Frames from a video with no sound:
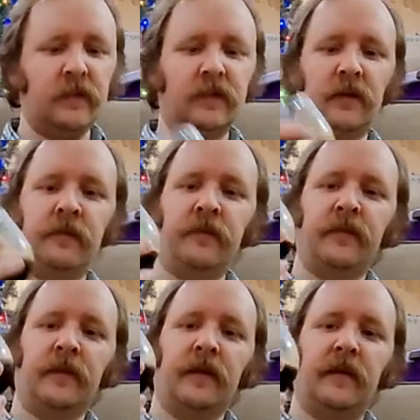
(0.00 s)
So,
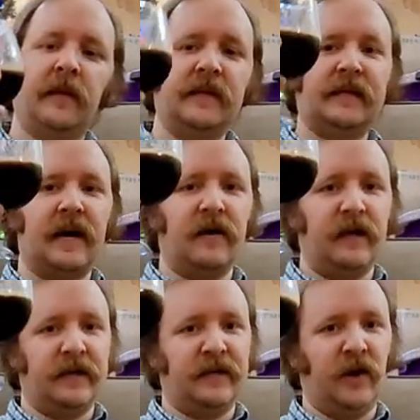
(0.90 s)
being a stout,
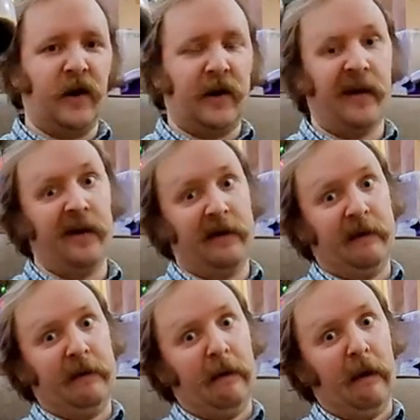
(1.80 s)
it's dark.
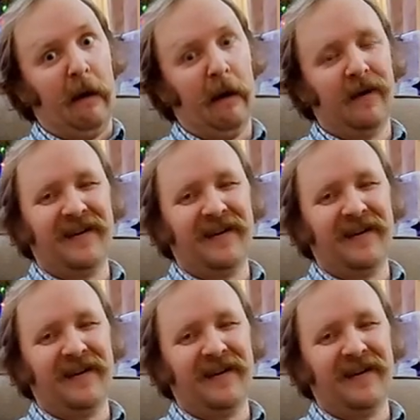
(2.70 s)
Duh.